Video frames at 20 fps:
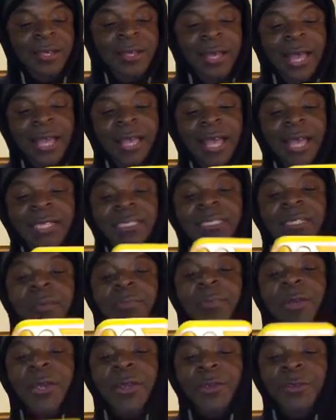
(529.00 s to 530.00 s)
I got
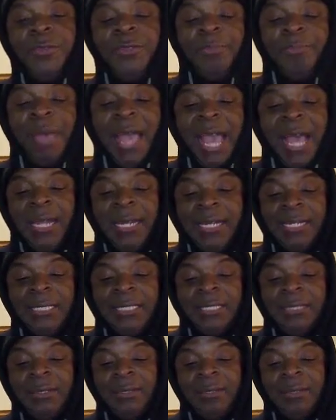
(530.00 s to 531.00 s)
some Earth
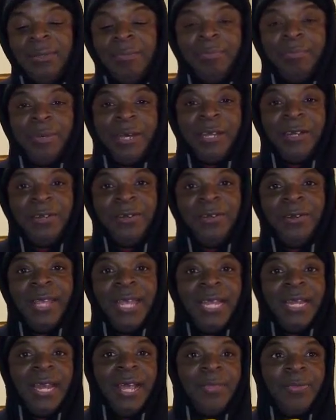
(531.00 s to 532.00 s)
Balance butter,
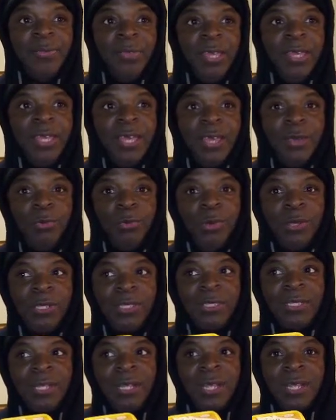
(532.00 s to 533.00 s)
and I think it
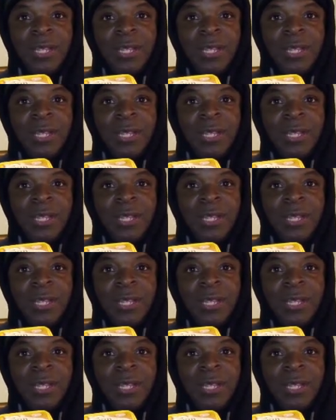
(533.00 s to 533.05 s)
was